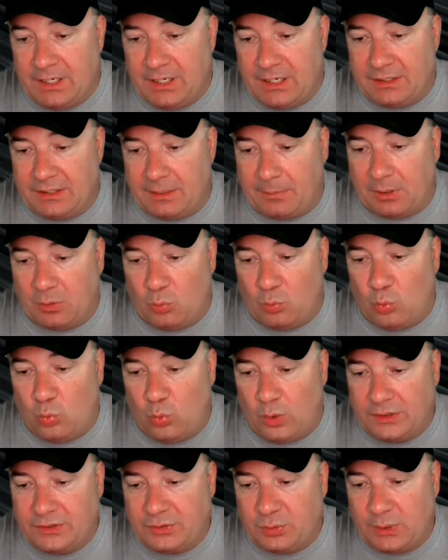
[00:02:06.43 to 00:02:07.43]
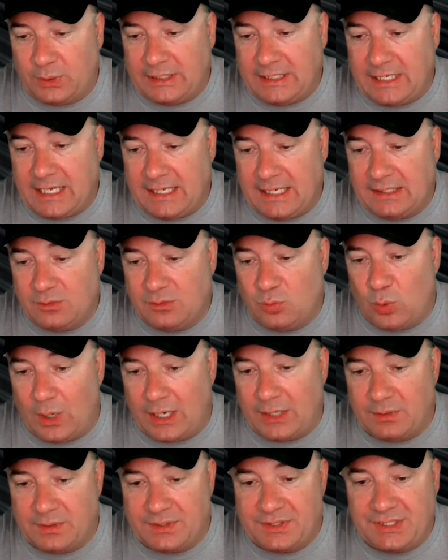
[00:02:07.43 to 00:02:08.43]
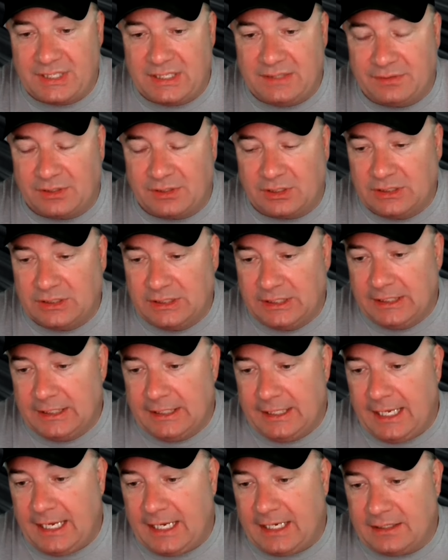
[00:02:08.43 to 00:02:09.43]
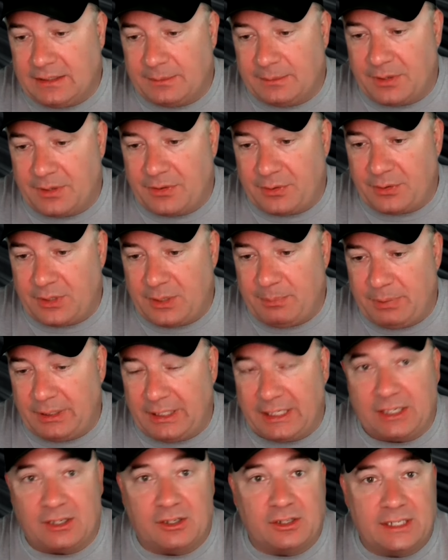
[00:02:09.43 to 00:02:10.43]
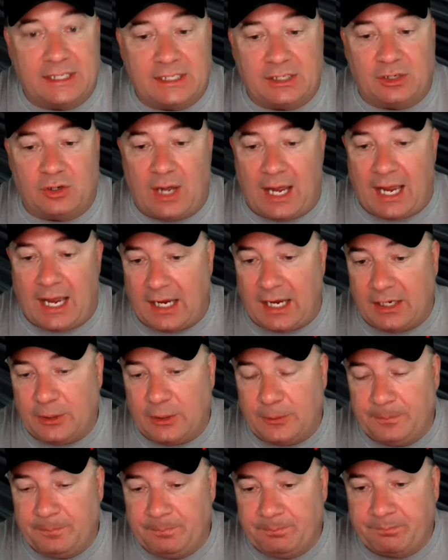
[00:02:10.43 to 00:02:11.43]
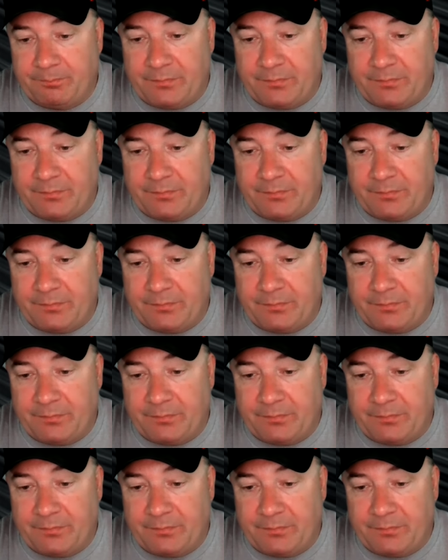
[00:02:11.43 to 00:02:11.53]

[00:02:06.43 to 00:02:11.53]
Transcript: Number 128 wide receiver and number 30 player in Ohio.